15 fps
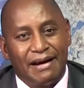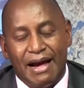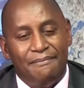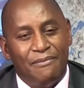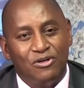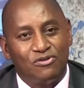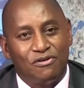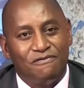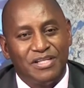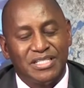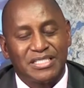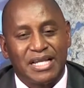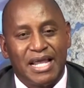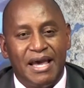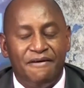out of
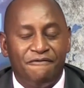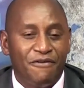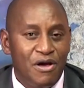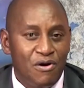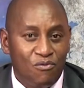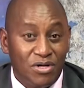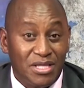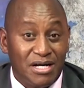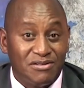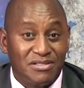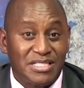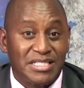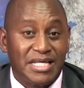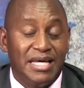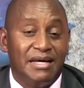this life
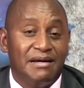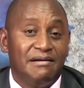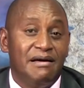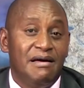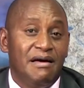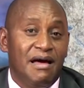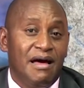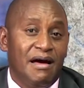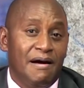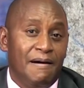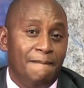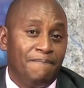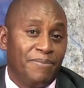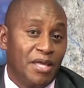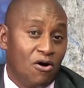without seeing
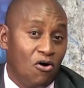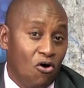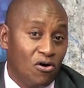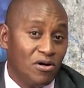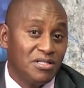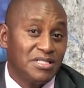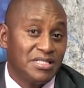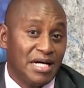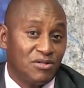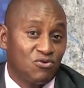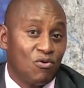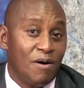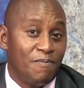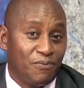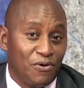the goals
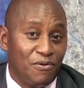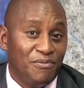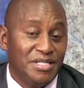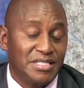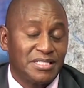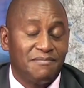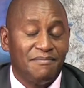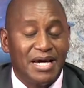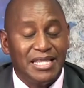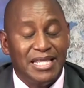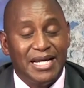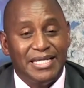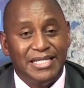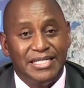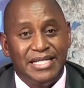that were promised by
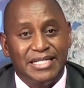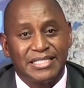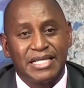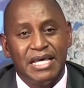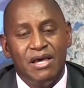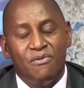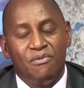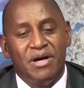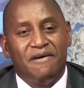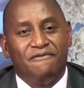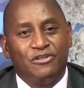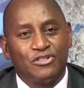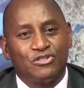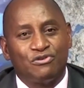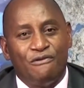their leaders. We
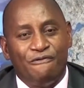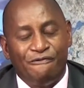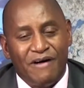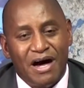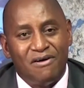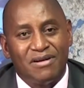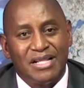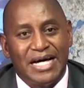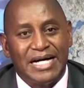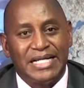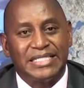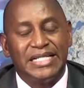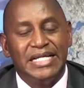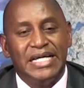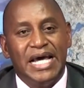have also found
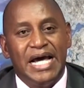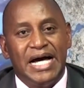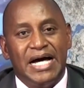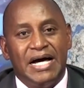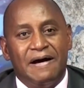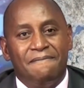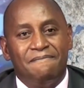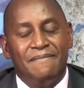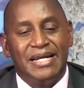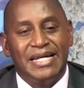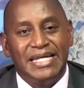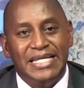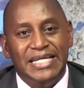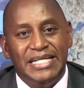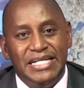that
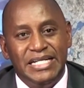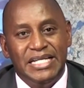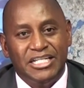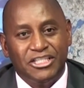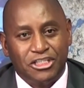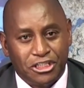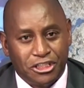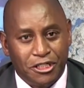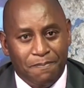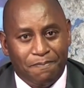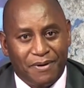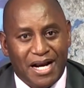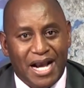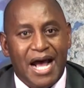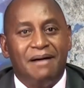
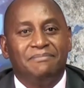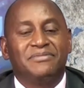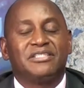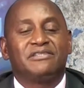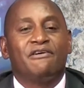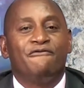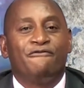leadership comes